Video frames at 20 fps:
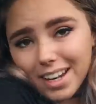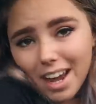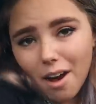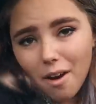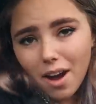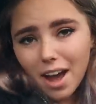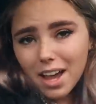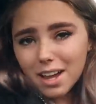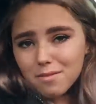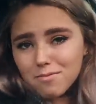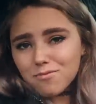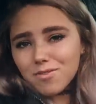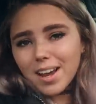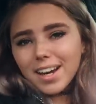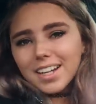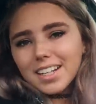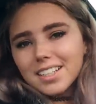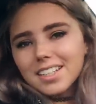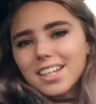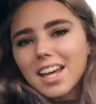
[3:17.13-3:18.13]
Now I'm
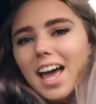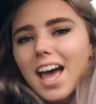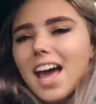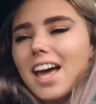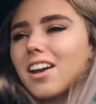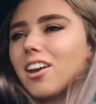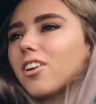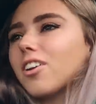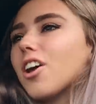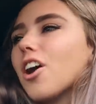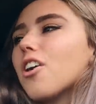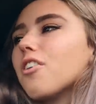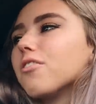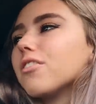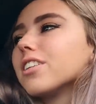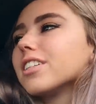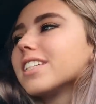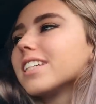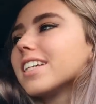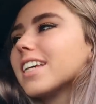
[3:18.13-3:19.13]
ready to head on
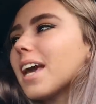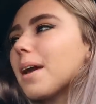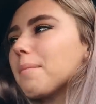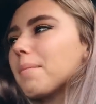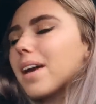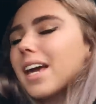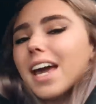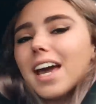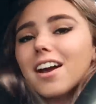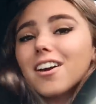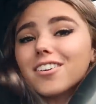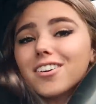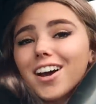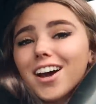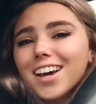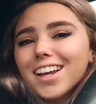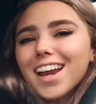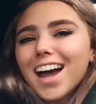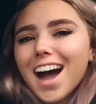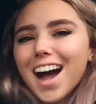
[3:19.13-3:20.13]
over to get my hair
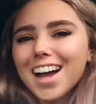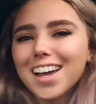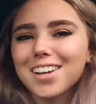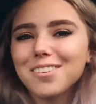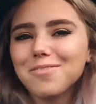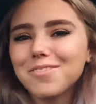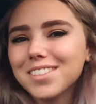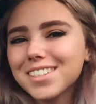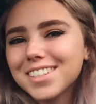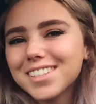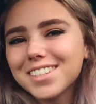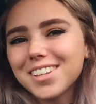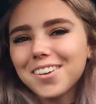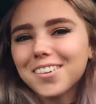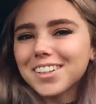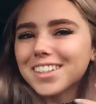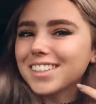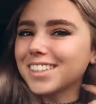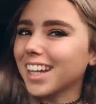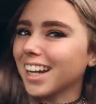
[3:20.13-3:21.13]
done. I am
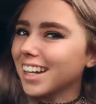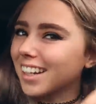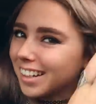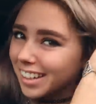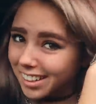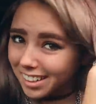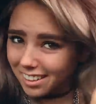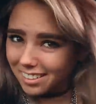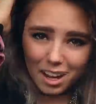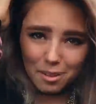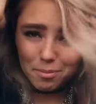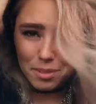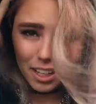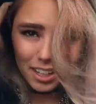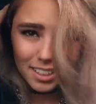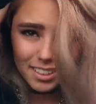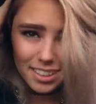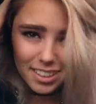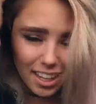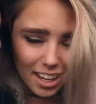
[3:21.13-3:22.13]
so excited. I'm
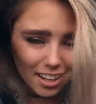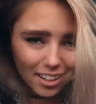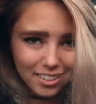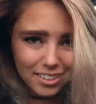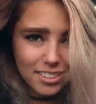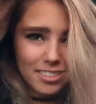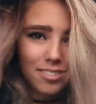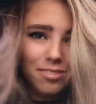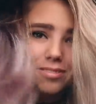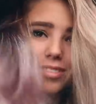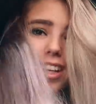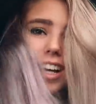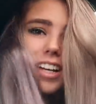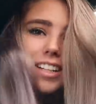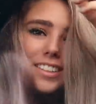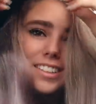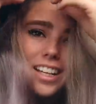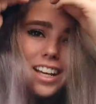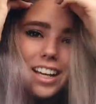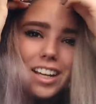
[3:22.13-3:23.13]
kind of scared
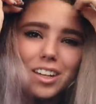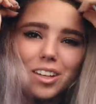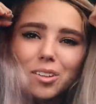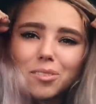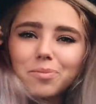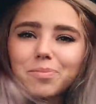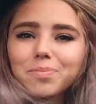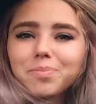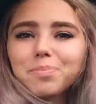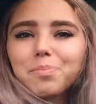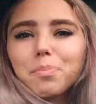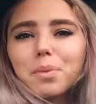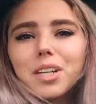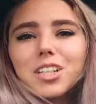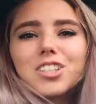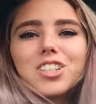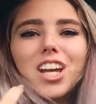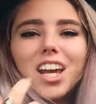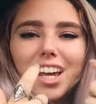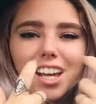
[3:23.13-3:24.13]
because like
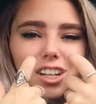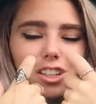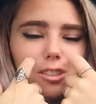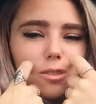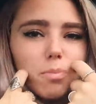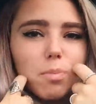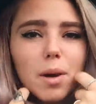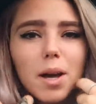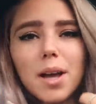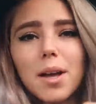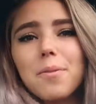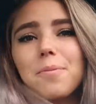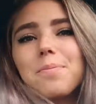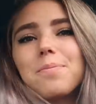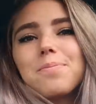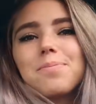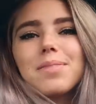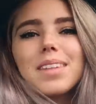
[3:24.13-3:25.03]
big change, but